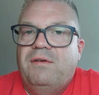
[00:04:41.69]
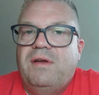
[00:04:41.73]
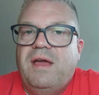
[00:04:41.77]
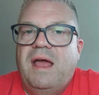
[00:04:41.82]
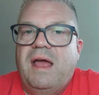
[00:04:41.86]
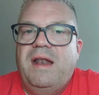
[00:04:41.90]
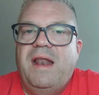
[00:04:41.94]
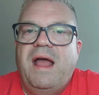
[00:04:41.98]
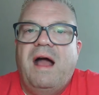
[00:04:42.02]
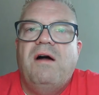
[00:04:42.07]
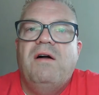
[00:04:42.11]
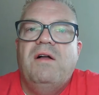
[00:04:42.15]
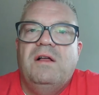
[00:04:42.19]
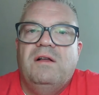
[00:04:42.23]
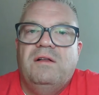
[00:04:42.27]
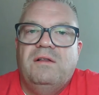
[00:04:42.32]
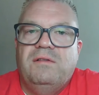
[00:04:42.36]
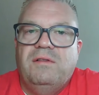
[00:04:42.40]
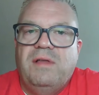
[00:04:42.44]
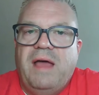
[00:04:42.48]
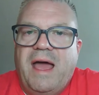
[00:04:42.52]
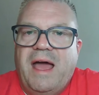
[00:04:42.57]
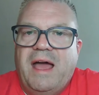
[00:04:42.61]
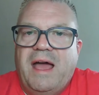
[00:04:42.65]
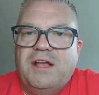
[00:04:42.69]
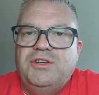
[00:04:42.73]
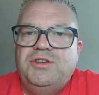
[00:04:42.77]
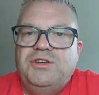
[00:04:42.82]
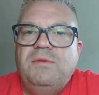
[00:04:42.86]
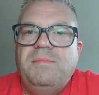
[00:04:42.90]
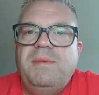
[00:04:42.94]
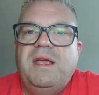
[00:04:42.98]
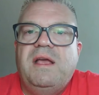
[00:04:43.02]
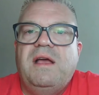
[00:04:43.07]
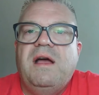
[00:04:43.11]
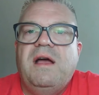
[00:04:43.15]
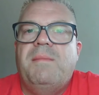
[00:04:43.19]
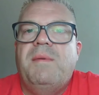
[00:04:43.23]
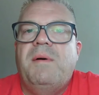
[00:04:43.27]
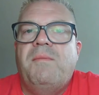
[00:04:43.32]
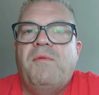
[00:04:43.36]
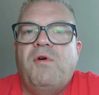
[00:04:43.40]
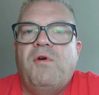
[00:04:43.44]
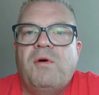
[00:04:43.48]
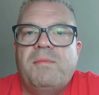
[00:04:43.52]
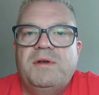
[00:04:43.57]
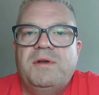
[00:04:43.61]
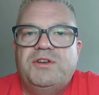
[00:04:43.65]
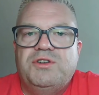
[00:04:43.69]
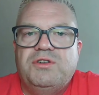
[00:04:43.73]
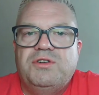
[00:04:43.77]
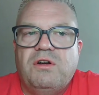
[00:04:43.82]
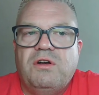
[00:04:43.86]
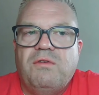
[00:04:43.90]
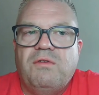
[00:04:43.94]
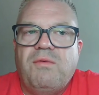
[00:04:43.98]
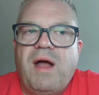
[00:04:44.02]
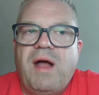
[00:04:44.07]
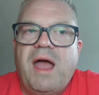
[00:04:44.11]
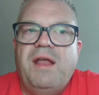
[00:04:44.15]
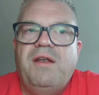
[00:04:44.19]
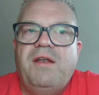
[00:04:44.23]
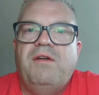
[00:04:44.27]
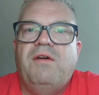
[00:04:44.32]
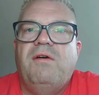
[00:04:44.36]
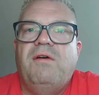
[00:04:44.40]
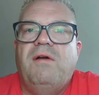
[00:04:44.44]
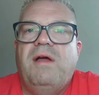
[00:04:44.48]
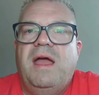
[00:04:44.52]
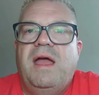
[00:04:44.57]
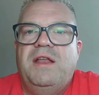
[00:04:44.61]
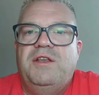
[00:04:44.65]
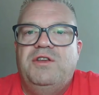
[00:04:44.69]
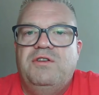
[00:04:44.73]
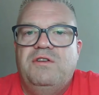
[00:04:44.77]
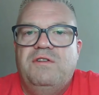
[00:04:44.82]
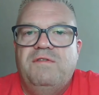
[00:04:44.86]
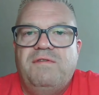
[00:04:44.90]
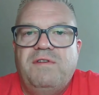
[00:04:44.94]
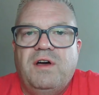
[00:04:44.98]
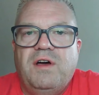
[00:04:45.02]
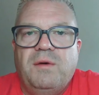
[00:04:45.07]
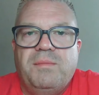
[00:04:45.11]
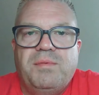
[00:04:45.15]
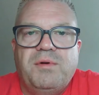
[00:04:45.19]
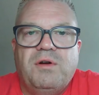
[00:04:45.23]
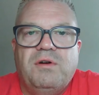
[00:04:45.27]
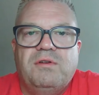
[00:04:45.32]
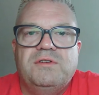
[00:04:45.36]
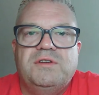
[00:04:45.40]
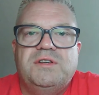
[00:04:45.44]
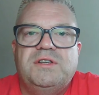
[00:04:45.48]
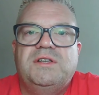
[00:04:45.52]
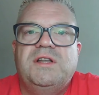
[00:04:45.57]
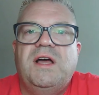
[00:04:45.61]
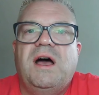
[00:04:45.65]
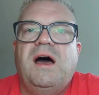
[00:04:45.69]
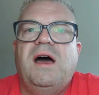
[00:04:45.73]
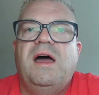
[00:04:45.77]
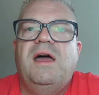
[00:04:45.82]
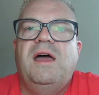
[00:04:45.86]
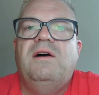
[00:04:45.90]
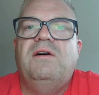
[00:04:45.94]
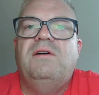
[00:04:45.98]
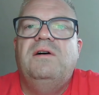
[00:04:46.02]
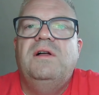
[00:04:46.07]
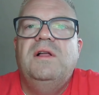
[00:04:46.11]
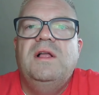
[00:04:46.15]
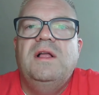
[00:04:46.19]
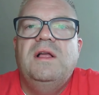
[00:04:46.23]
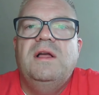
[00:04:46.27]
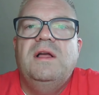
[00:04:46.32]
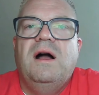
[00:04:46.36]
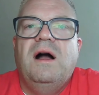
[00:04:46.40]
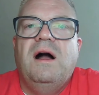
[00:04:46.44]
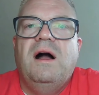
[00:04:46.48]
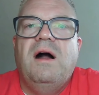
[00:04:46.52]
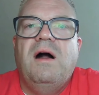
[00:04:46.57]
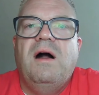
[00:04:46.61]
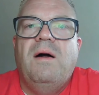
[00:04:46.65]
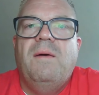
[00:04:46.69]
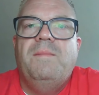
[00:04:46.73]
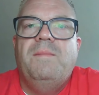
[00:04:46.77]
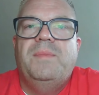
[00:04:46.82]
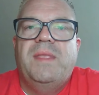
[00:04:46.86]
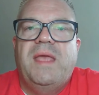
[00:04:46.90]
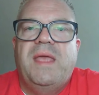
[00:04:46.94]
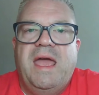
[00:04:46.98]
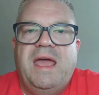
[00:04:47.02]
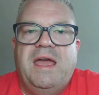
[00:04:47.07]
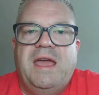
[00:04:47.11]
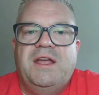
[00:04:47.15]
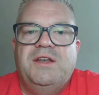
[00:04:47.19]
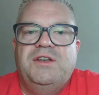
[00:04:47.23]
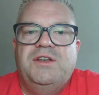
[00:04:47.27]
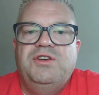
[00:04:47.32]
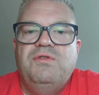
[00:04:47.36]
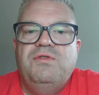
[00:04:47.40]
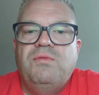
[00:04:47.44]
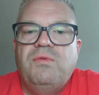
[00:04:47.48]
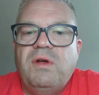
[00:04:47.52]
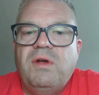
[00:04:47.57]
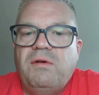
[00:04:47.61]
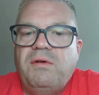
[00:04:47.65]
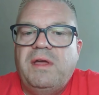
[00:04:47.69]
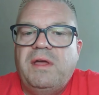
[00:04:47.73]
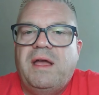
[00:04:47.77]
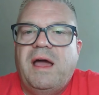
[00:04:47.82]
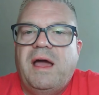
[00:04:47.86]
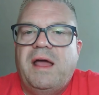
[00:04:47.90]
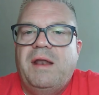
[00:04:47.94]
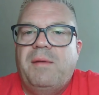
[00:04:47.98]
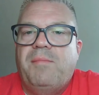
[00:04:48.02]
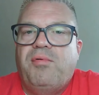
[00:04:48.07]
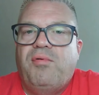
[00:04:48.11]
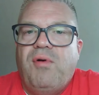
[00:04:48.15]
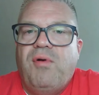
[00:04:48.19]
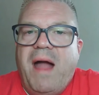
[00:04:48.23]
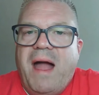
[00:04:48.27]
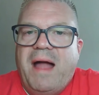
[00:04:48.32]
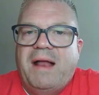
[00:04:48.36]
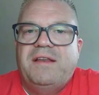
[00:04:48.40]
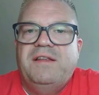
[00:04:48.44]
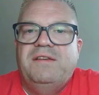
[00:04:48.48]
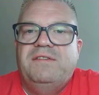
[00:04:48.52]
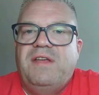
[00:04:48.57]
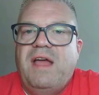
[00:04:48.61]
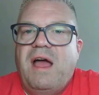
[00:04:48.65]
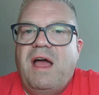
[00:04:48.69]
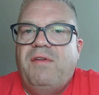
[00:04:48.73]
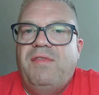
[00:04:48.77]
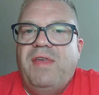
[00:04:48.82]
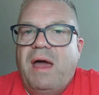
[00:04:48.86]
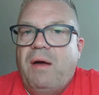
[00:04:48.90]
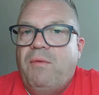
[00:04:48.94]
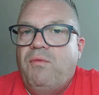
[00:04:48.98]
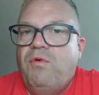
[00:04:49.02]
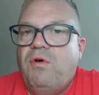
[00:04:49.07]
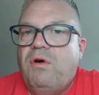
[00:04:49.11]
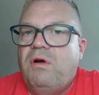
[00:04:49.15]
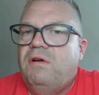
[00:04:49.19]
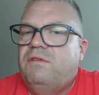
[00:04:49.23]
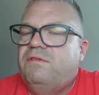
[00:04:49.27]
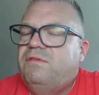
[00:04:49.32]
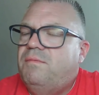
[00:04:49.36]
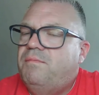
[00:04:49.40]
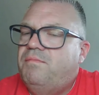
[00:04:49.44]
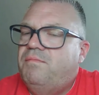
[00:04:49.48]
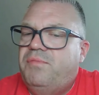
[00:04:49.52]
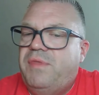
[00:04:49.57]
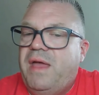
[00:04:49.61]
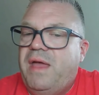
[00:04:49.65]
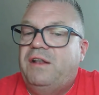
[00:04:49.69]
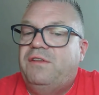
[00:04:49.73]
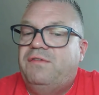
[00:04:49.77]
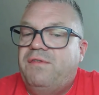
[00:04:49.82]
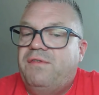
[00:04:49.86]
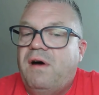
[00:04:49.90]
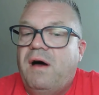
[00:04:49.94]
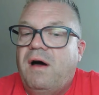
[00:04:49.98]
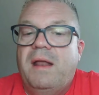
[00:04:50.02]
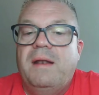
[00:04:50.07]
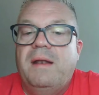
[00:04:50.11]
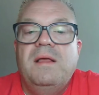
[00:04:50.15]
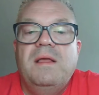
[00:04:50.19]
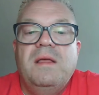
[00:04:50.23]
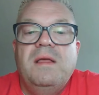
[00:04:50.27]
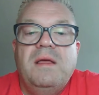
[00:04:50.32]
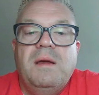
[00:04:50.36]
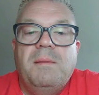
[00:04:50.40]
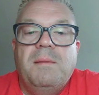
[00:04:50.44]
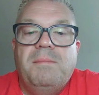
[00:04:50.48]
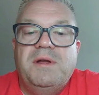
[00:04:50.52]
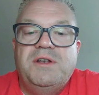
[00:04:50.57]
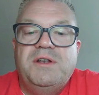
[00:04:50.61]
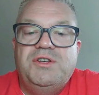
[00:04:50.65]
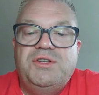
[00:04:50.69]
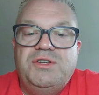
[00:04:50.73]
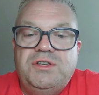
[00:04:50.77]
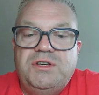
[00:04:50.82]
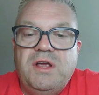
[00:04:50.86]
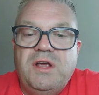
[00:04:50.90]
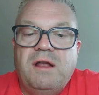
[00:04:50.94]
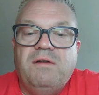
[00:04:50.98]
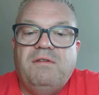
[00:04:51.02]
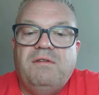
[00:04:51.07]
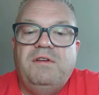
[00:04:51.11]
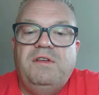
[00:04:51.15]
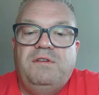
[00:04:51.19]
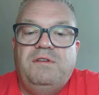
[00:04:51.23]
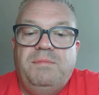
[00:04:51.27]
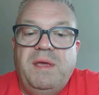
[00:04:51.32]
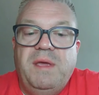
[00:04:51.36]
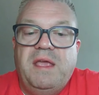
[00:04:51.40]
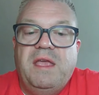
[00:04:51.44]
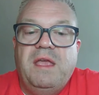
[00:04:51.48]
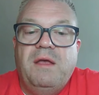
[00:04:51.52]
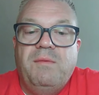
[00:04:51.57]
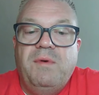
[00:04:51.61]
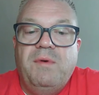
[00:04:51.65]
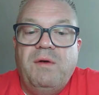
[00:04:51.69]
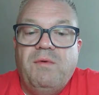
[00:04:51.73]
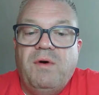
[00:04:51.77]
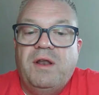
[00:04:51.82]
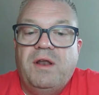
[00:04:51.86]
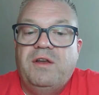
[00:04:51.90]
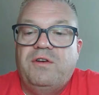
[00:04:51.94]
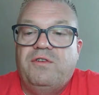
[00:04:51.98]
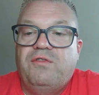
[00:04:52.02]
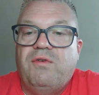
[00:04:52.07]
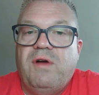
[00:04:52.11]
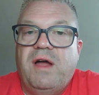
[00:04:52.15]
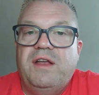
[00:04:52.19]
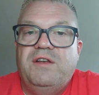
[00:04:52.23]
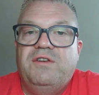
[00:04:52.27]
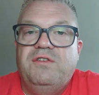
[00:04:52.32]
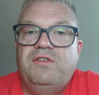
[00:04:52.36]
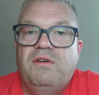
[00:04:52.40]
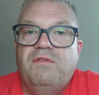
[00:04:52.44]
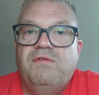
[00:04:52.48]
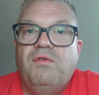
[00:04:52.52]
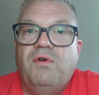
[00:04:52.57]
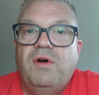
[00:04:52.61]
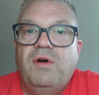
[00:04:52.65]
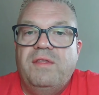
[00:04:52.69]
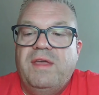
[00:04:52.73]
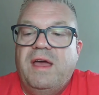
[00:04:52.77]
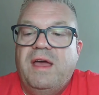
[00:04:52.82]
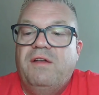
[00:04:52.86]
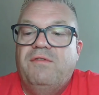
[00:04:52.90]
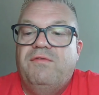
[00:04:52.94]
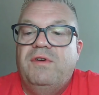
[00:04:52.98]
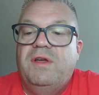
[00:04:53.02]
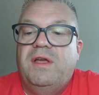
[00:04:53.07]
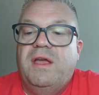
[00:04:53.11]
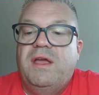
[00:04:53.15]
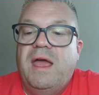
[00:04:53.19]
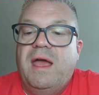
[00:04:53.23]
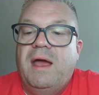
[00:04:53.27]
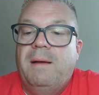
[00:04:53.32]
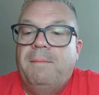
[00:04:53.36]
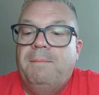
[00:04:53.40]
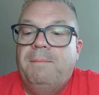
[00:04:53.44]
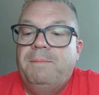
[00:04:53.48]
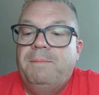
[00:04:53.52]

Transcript: Okay. Now, as you become a more mature writer and you develop your own style and you really kind of practice how that works, that's fine. But generally speaking, we want to try to avoid that if we can.